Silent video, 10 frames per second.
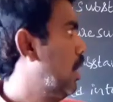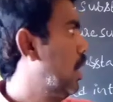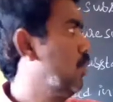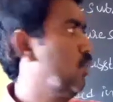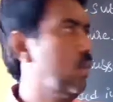
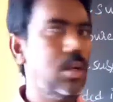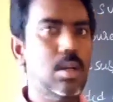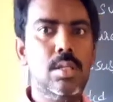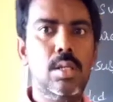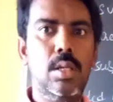And water
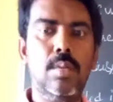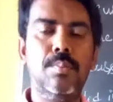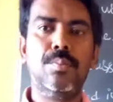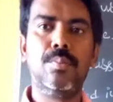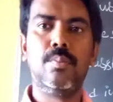is
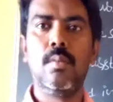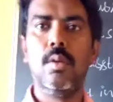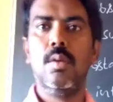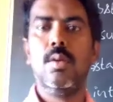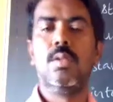a
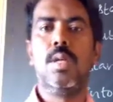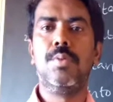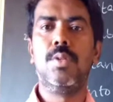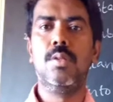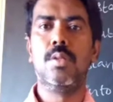
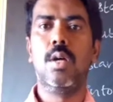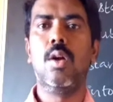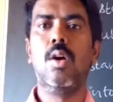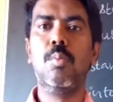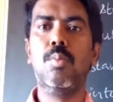substance or
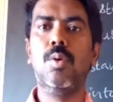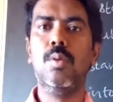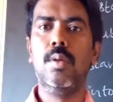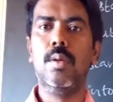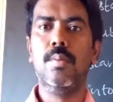
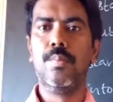compound,